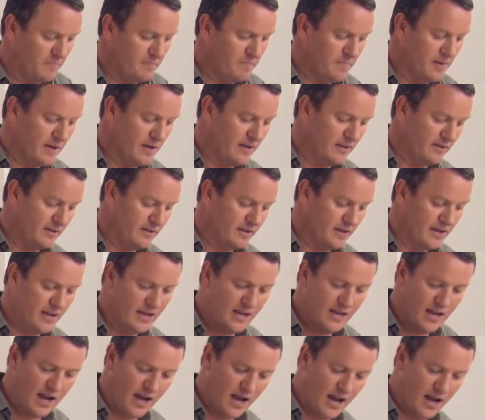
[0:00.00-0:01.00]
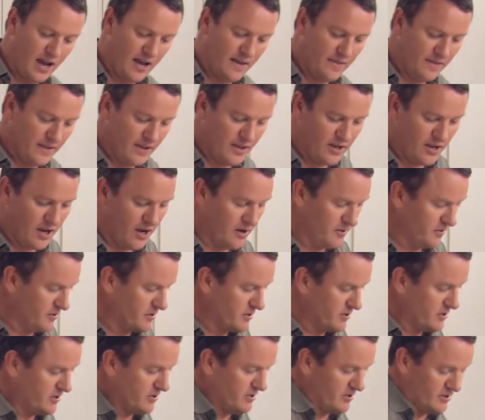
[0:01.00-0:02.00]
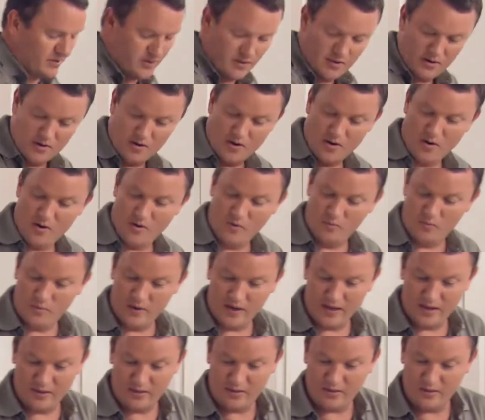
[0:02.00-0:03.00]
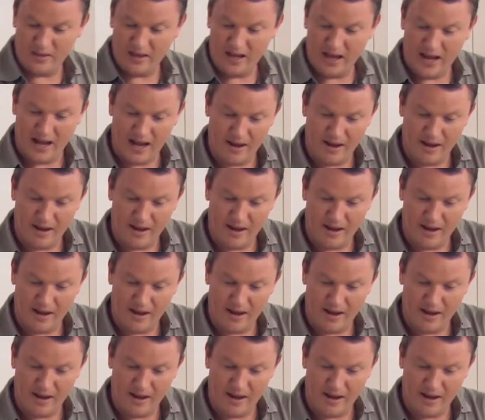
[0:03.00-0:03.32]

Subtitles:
to beat the yolks with